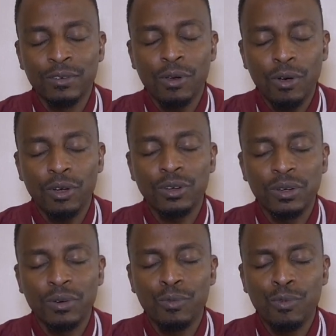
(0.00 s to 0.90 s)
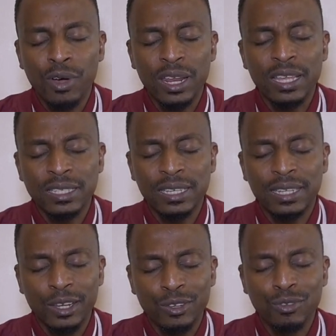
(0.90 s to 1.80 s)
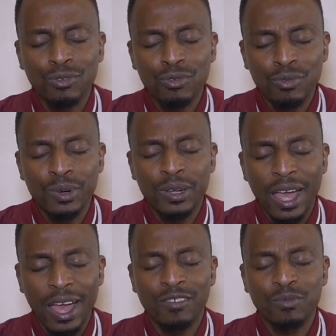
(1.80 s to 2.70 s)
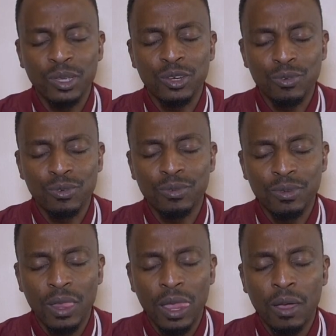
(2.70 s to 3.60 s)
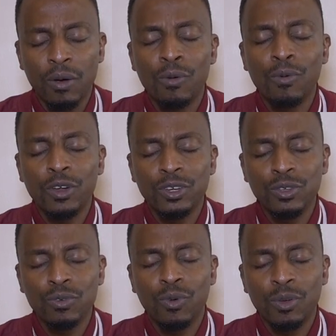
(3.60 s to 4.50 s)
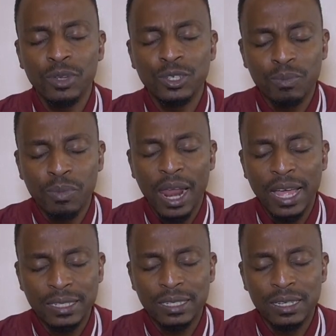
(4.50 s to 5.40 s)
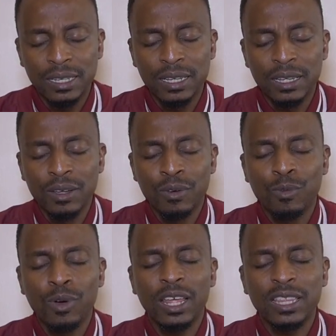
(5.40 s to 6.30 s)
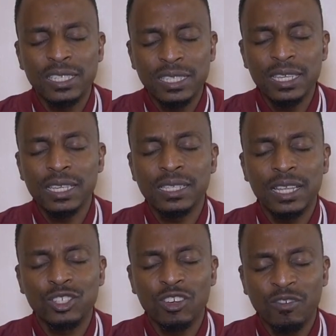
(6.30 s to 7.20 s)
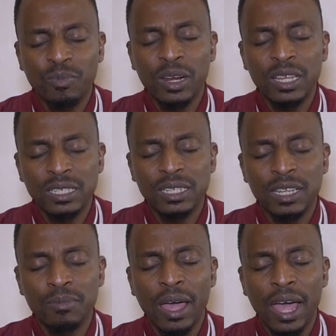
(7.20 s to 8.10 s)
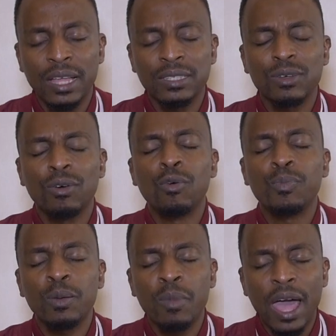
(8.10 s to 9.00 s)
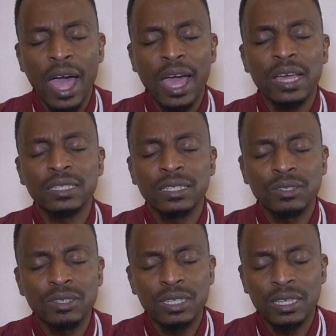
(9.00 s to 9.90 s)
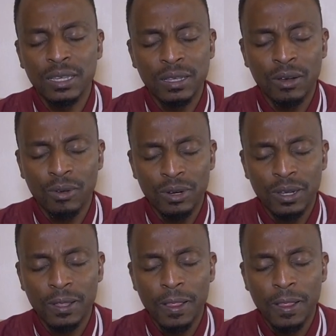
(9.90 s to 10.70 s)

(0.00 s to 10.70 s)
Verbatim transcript: Lord, what is it that you will have me do? What do you want me to plant? What are the seeds that you have placed in my hands? Open my eyes to see, Lord.